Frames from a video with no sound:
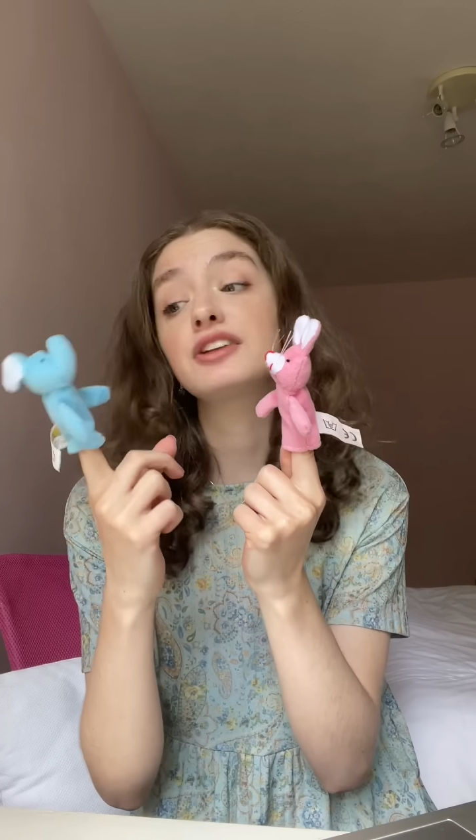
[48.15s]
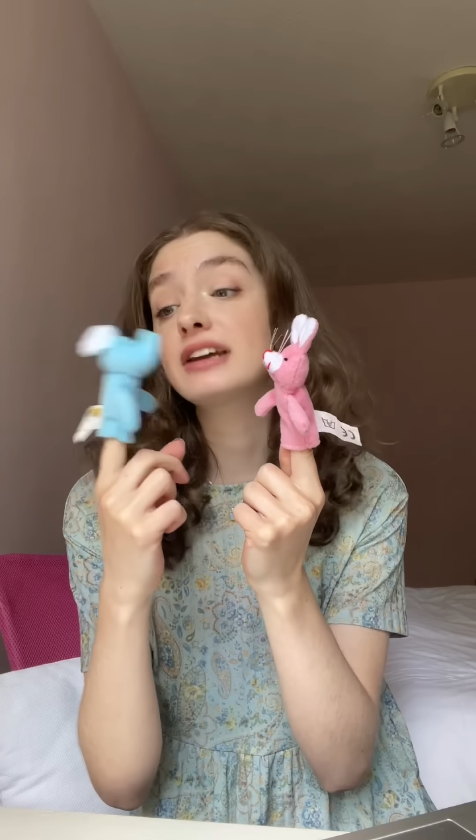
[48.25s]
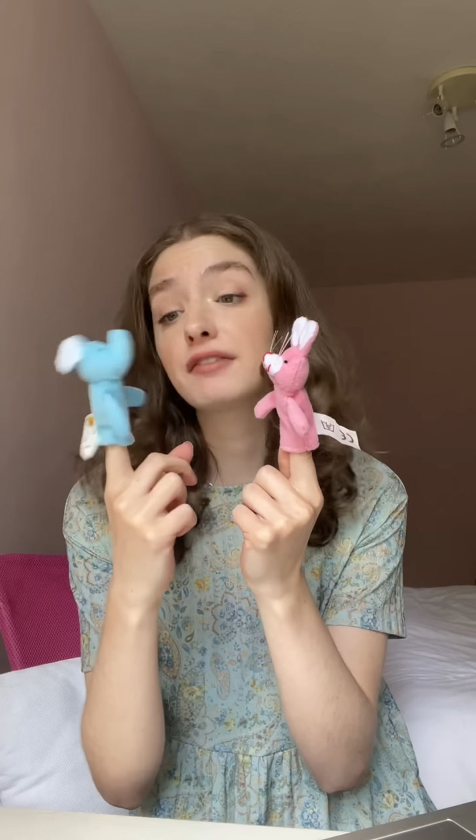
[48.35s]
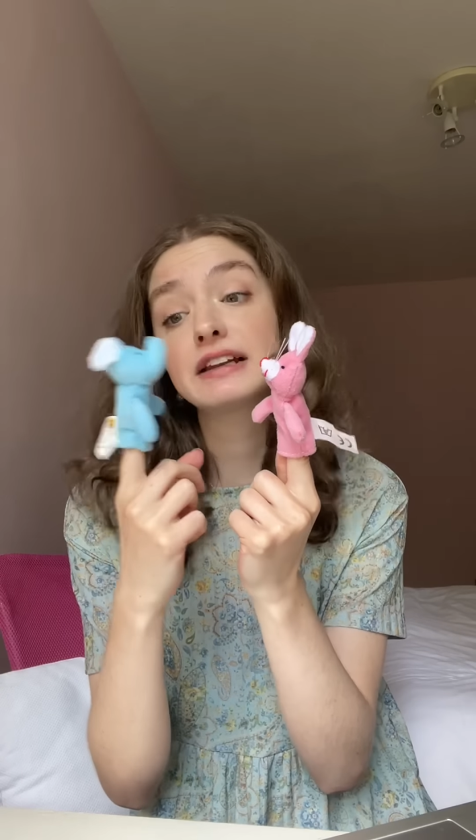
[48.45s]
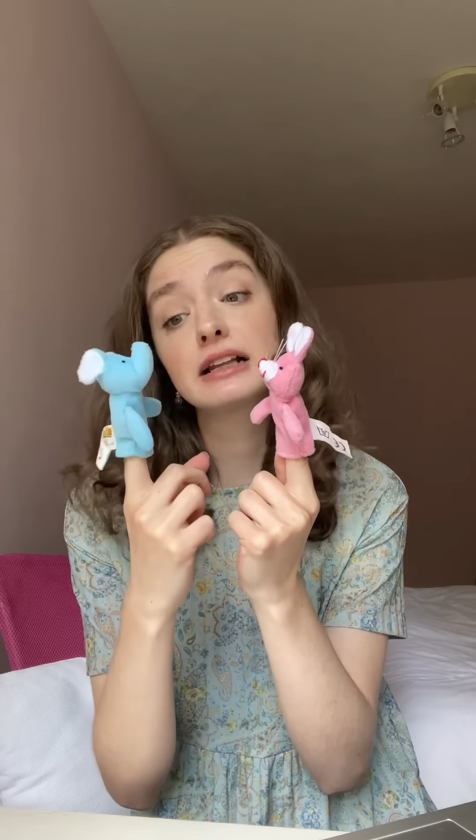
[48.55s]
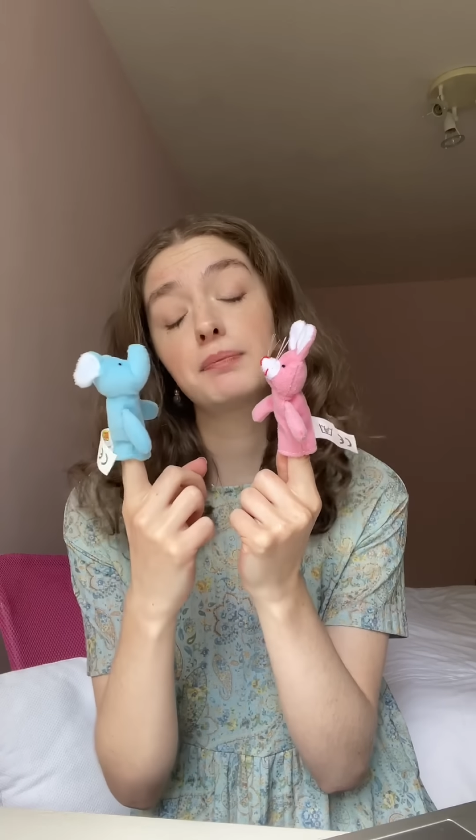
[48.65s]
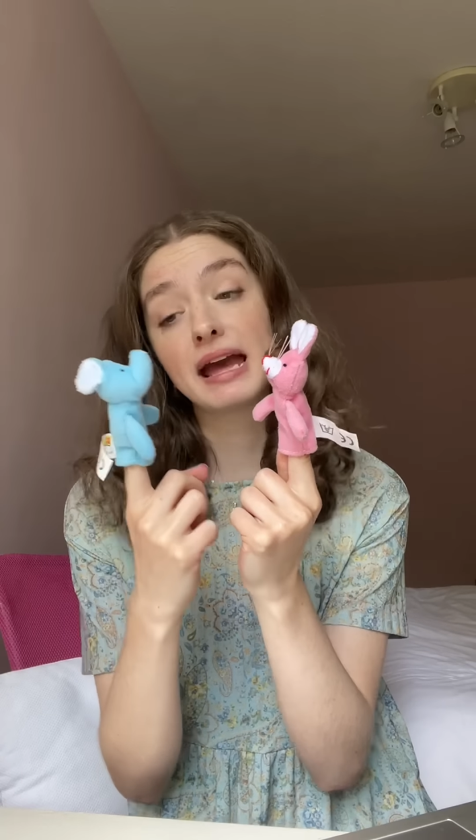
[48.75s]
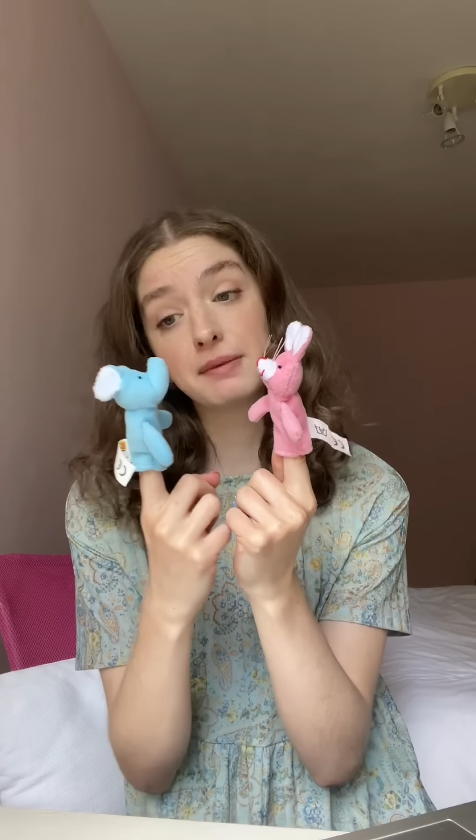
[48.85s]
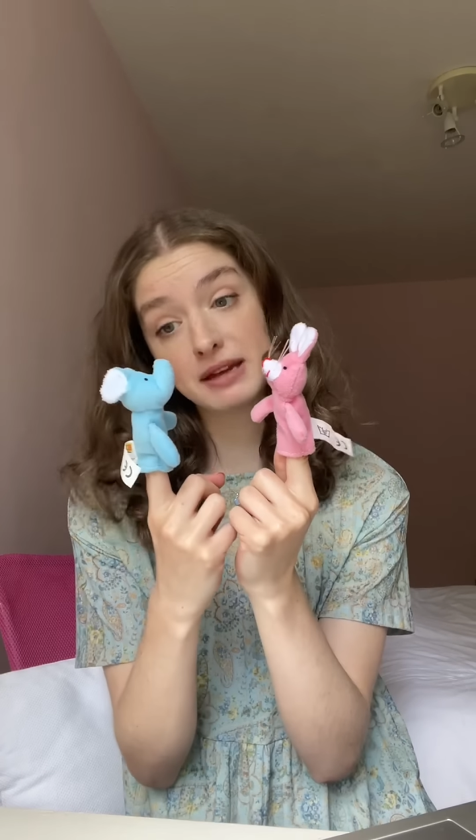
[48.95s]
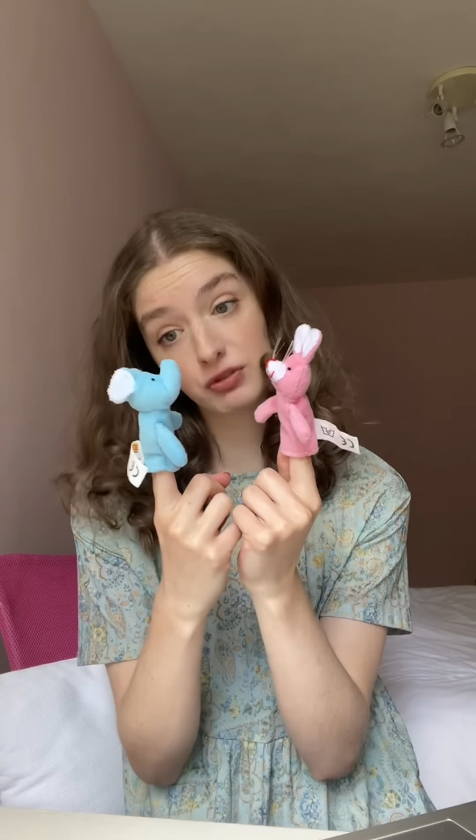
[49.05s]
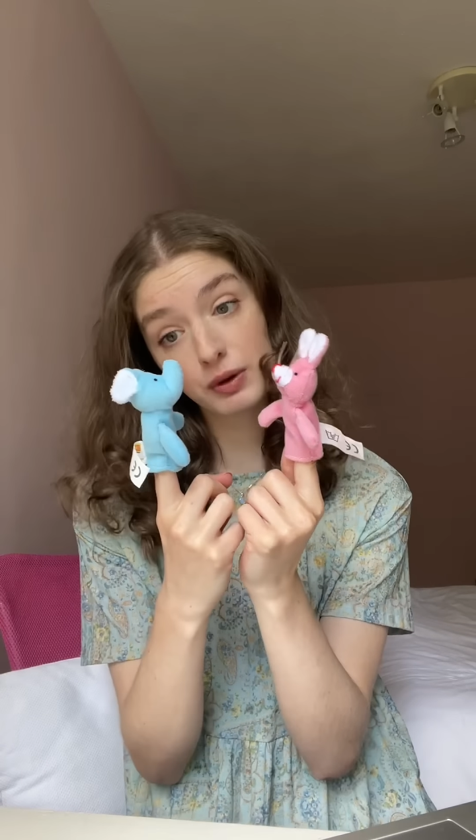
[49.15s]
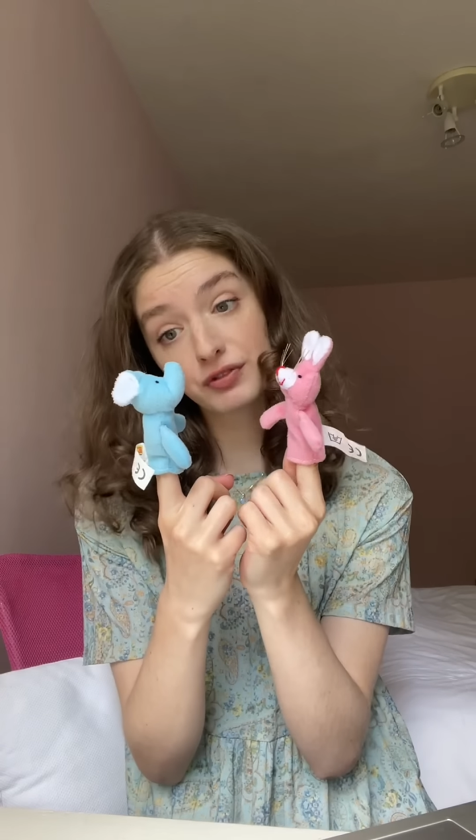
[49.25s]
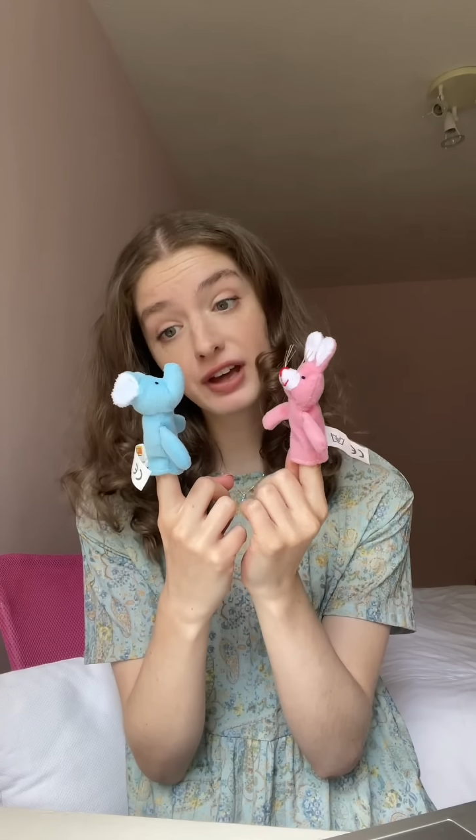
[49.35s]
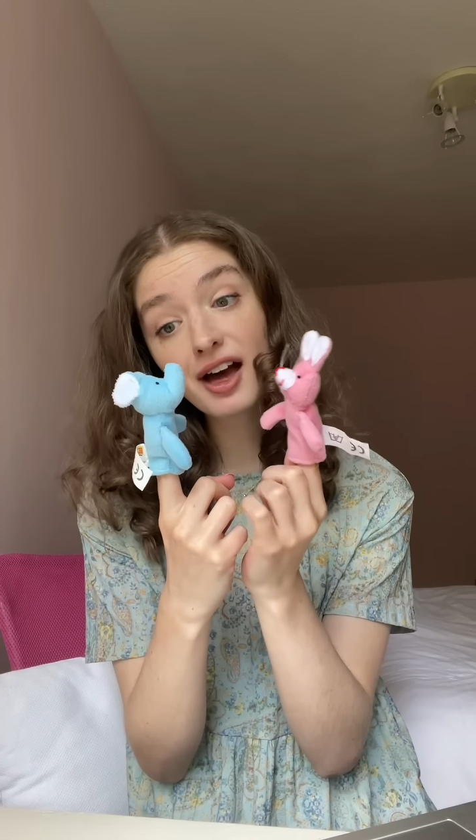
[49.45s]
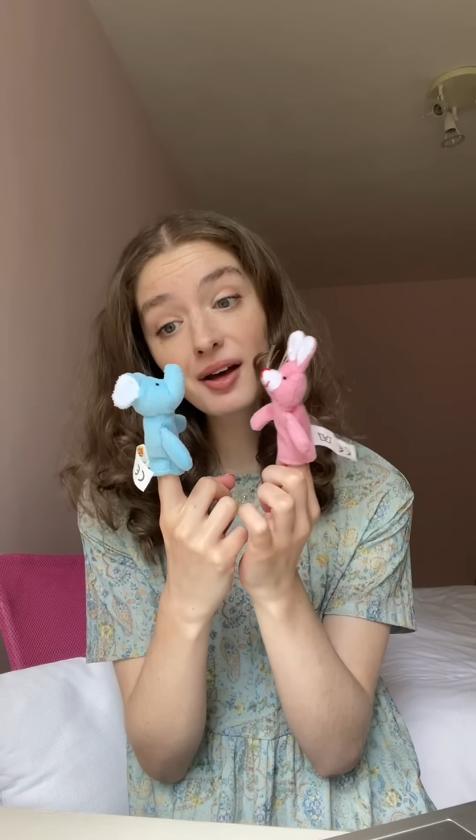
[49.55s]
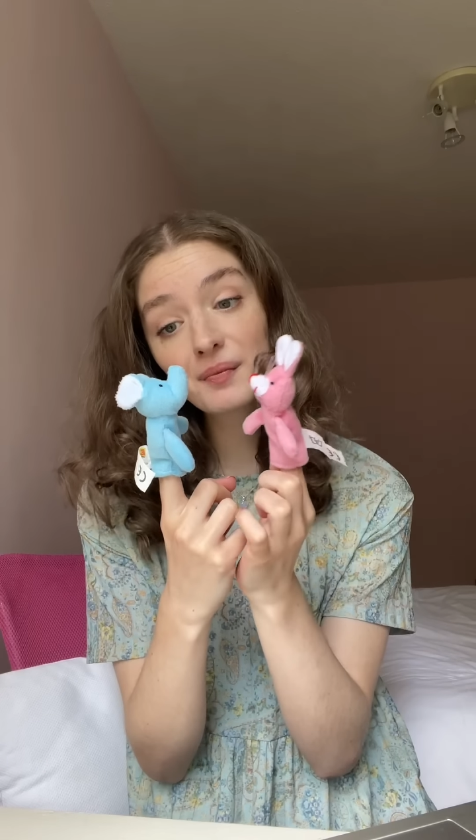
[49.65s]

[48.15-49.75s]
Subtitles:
and have little babies with you.